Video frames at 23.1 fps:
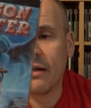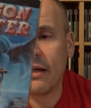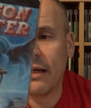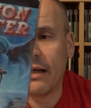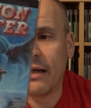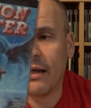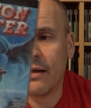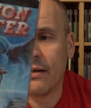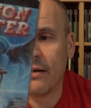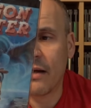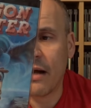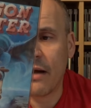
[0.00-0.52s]

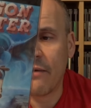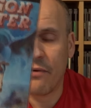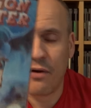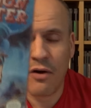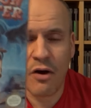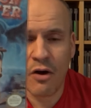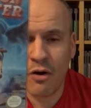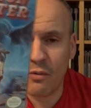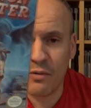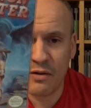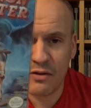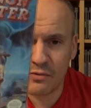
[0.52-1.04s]
And I've
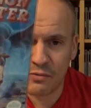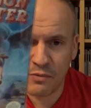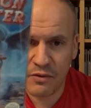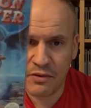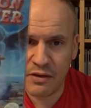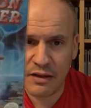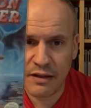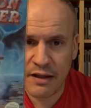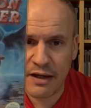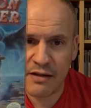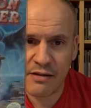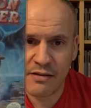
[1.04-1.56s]
always
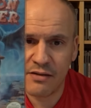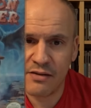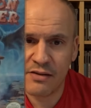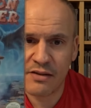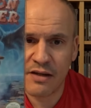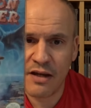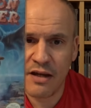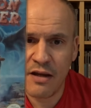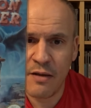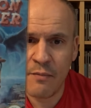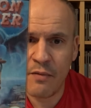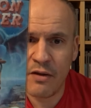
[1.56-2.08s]
really liked this
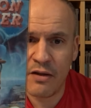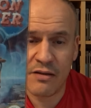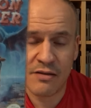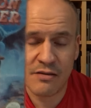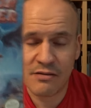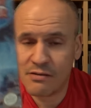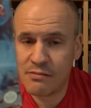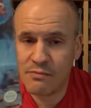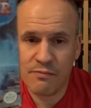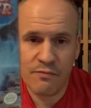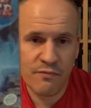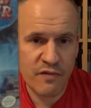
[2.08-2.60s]
game.
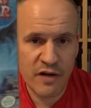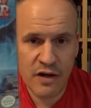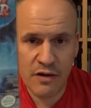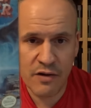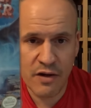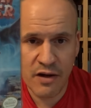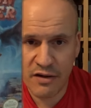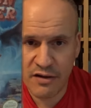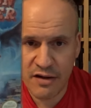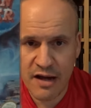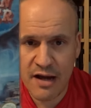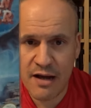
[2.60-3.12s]
It's
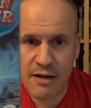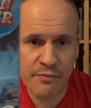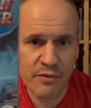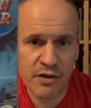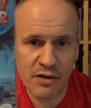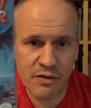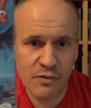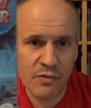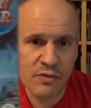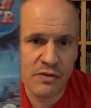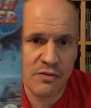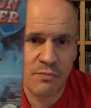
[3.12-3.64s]
very uncommon.
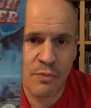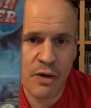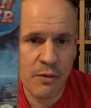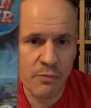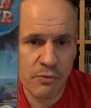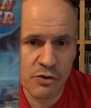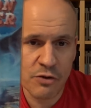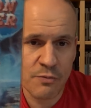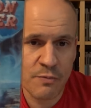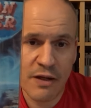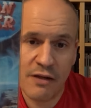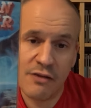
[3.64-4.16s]
It was
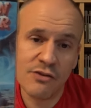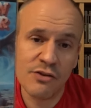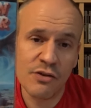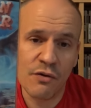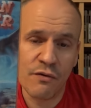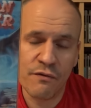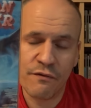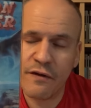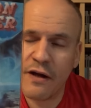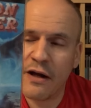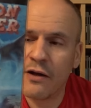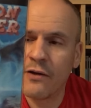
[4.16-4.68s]
published by
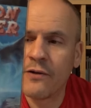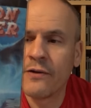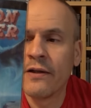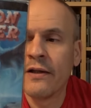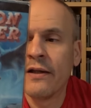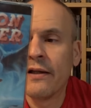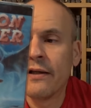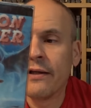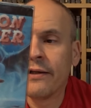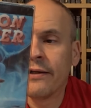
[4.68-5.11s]
SoCal.